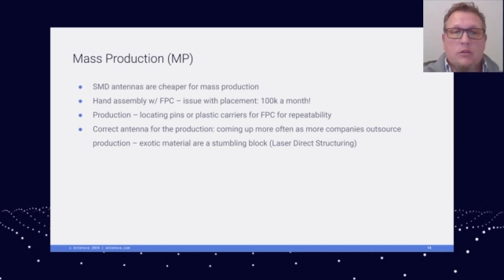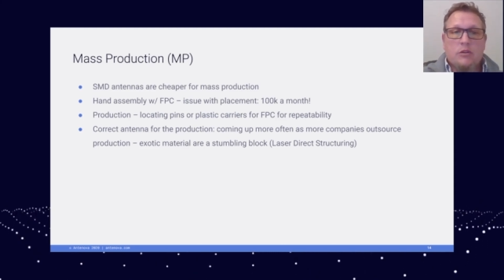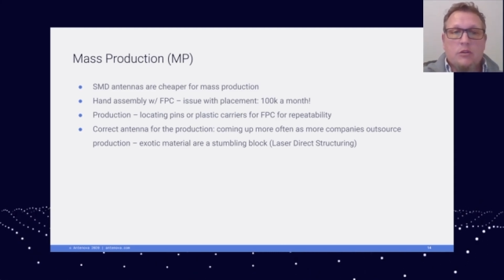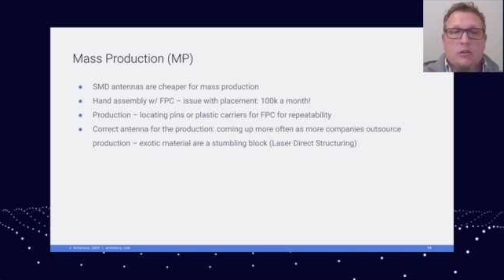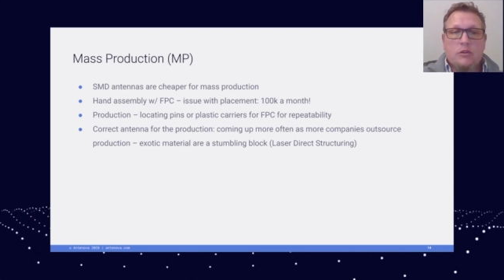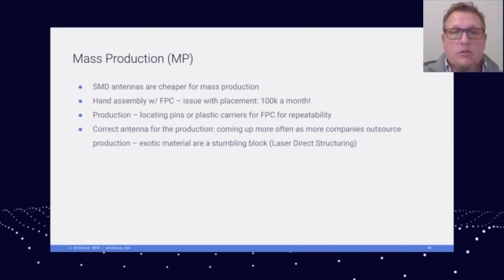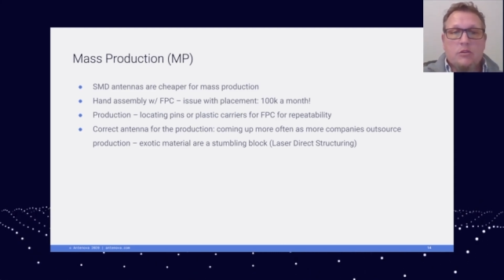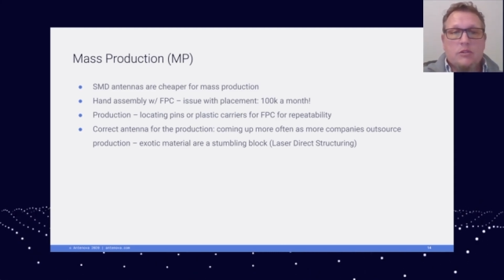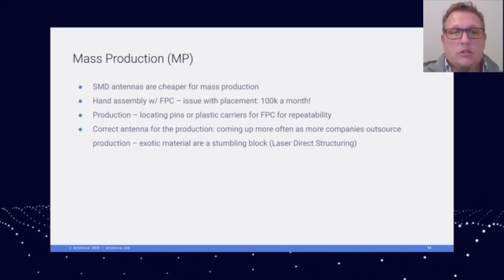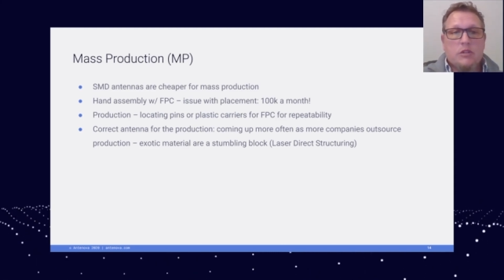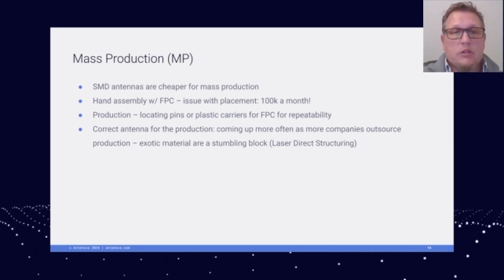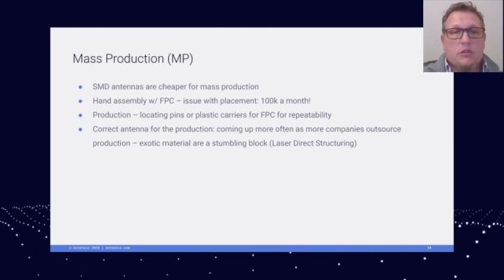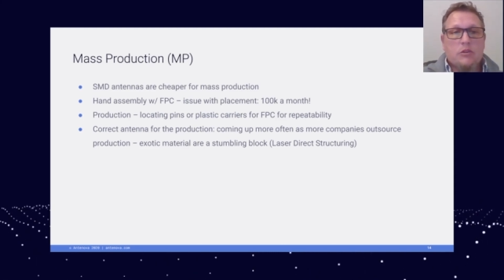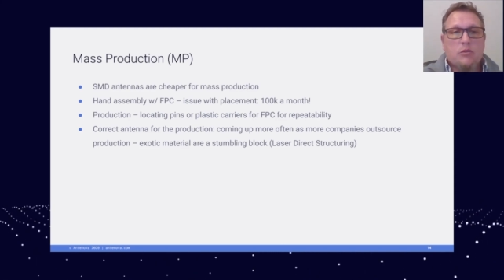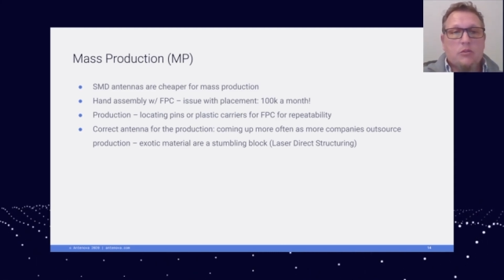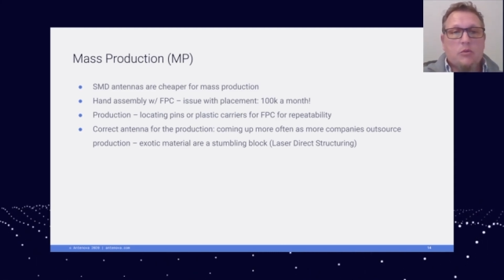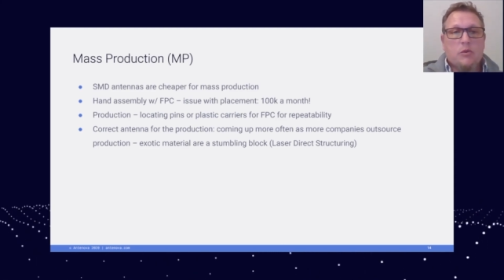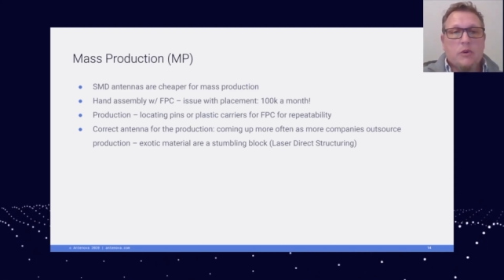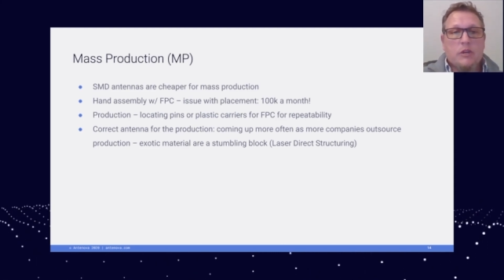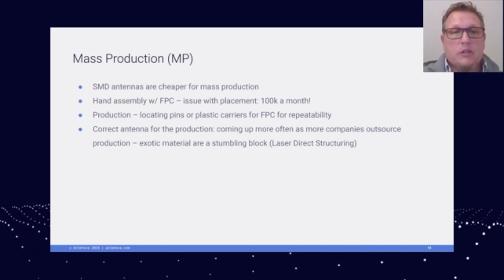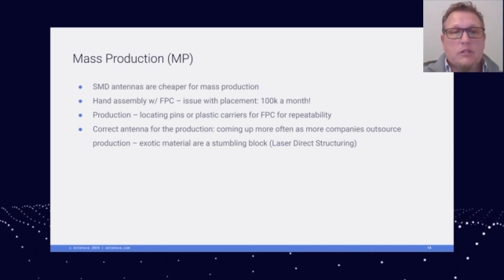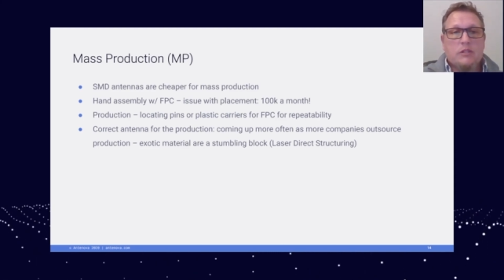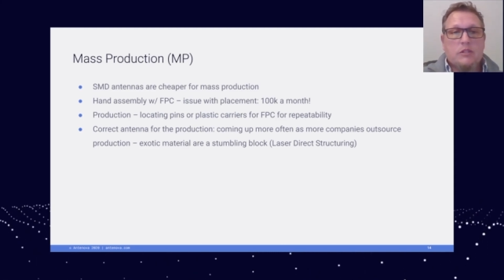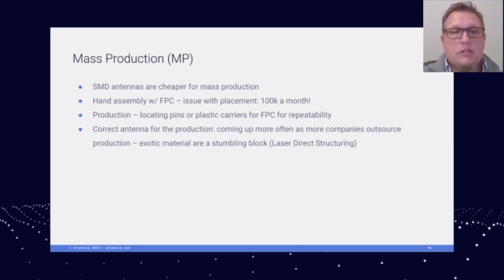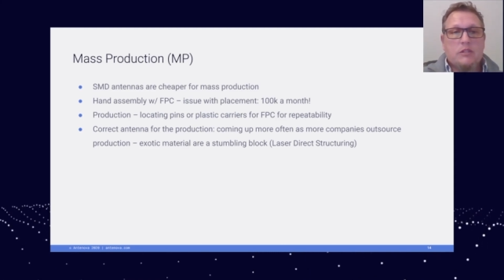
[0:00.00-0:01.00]
Using the
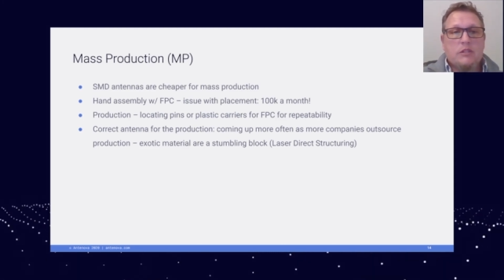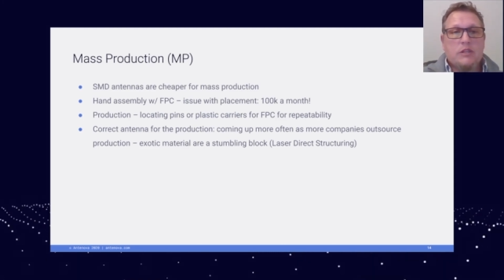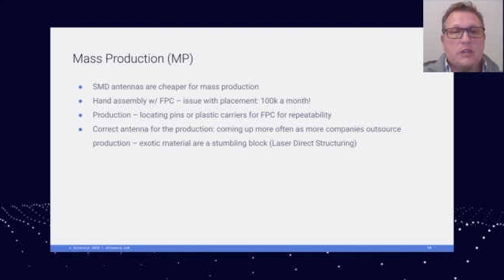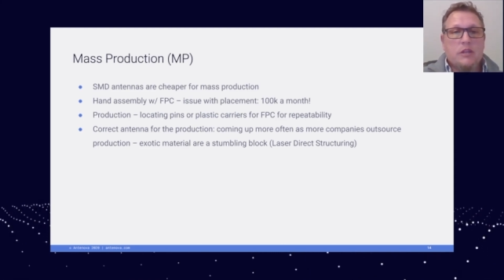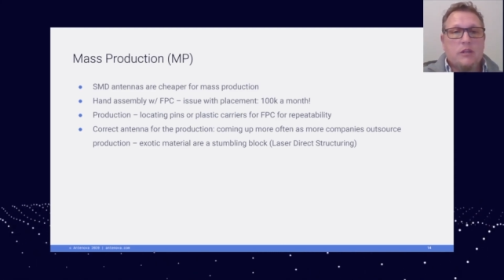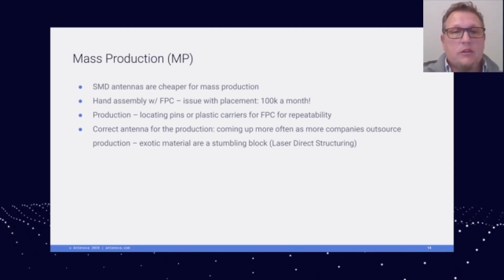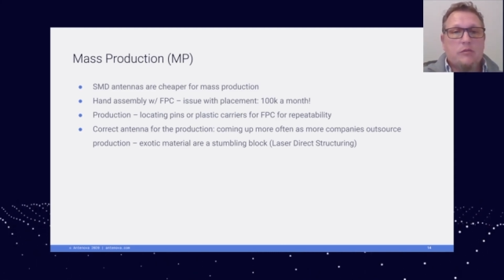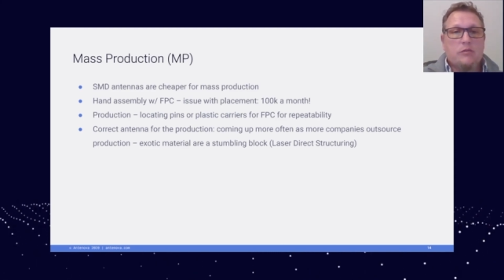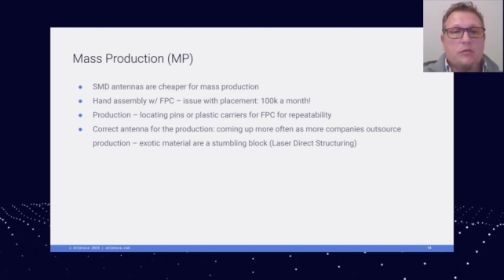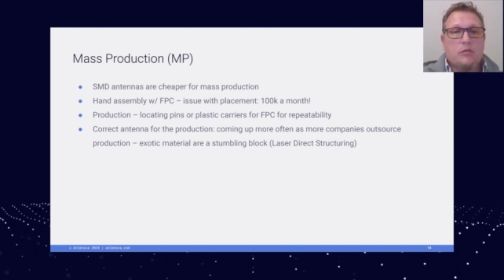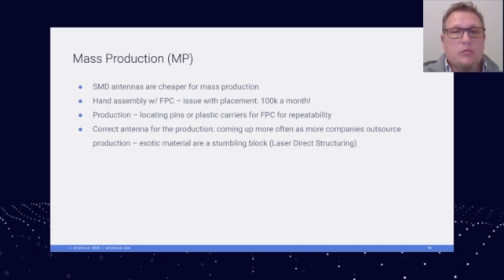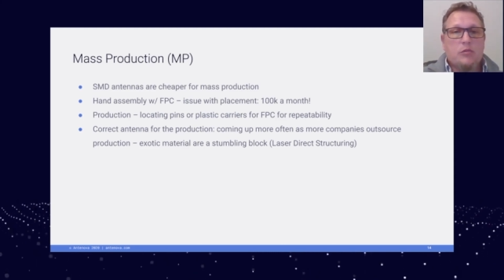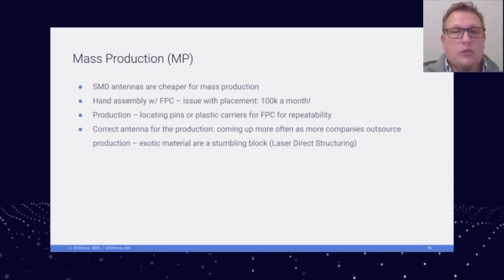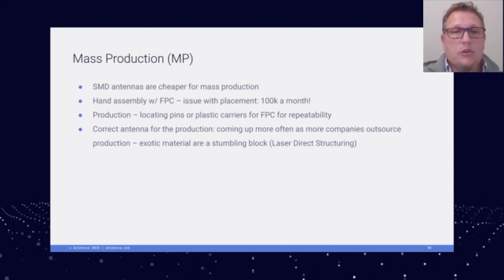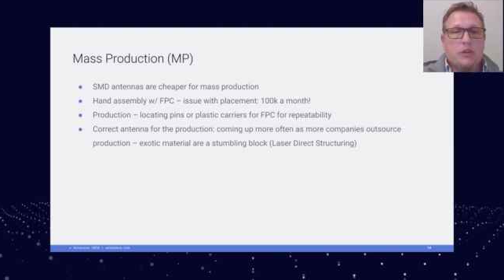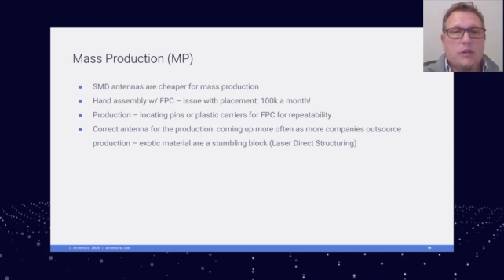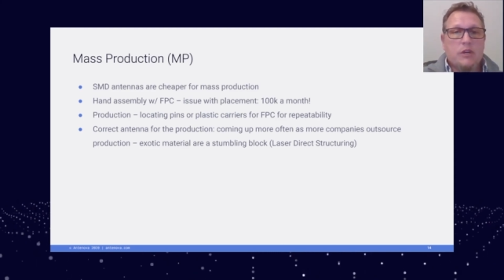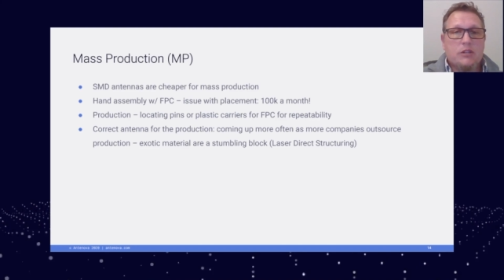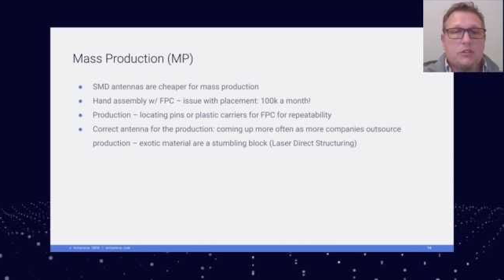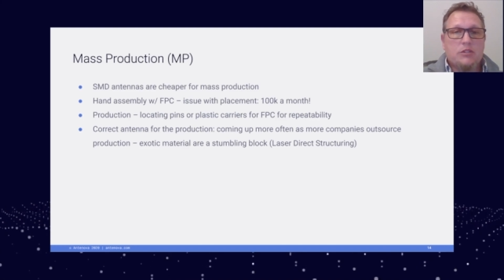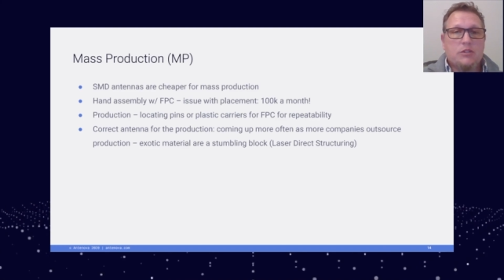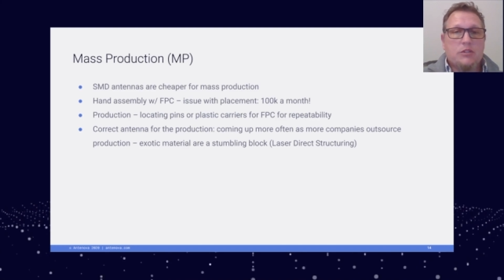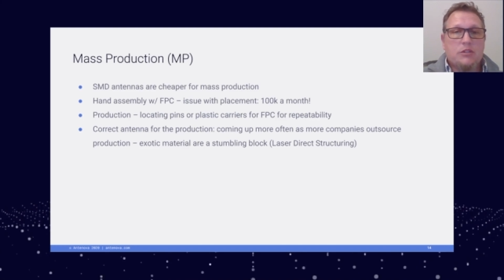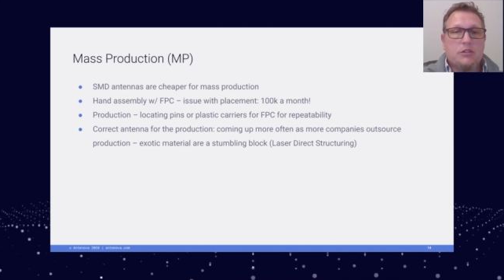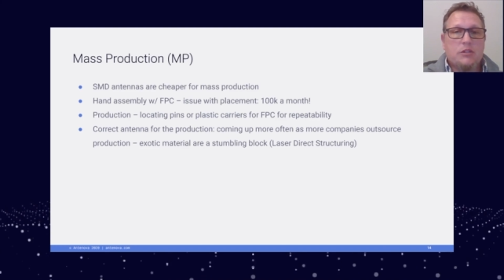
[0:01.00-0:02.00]
correct antenna for
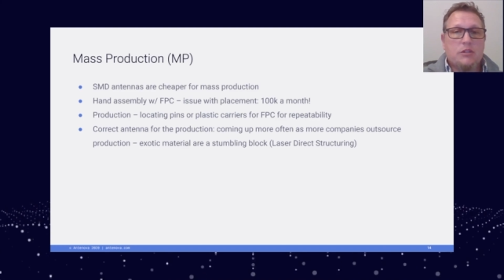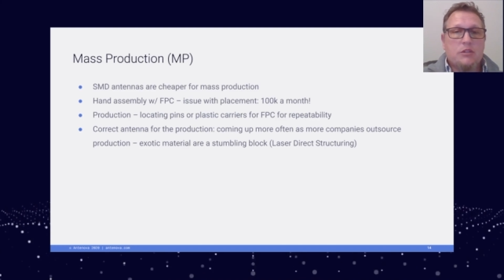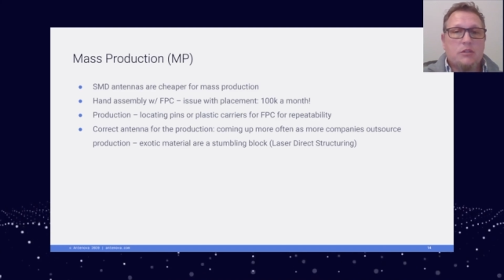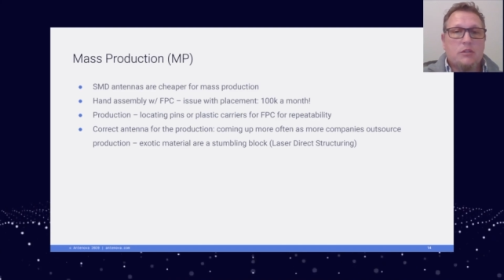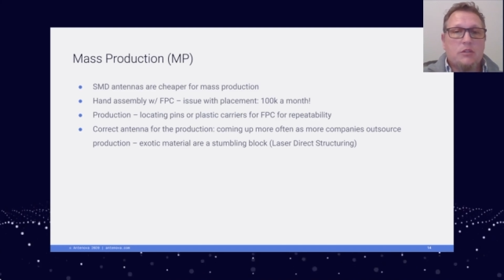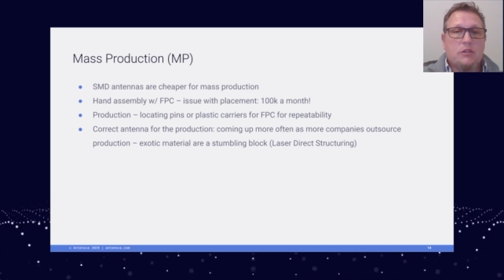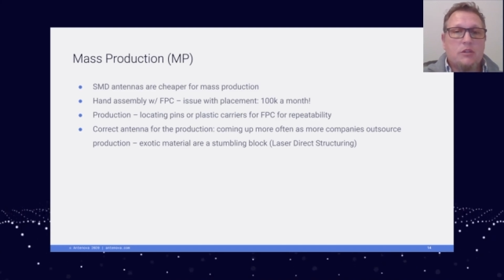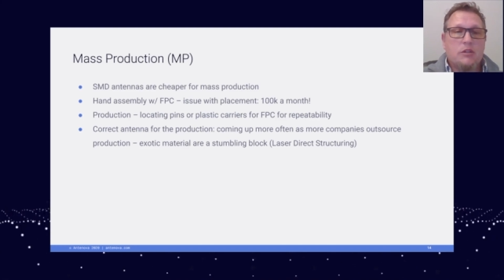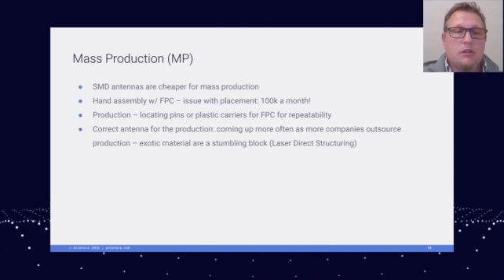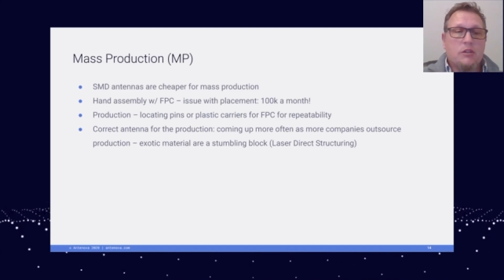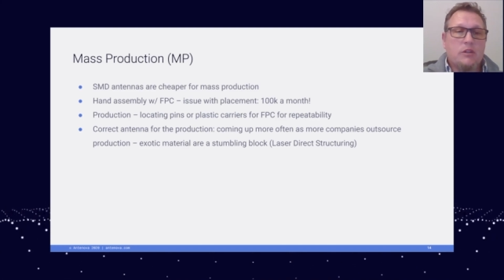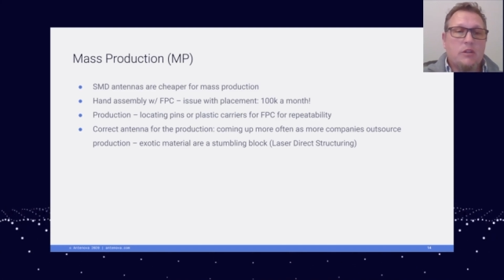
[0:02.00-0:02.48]
production